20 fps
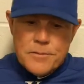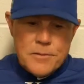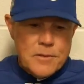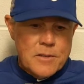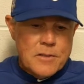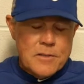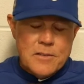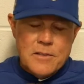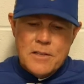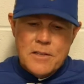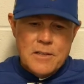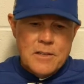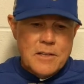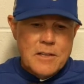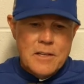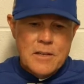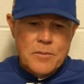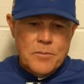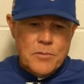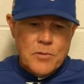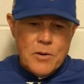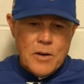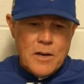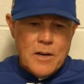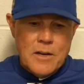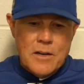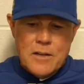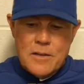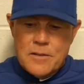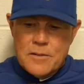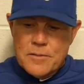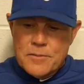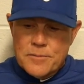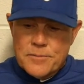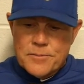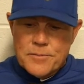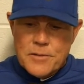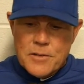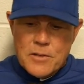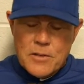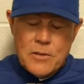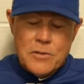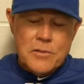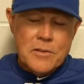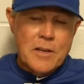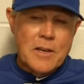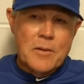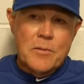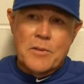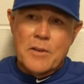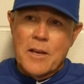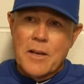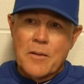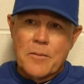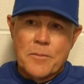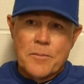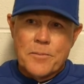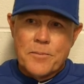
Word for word: just need to keep trying to close games out.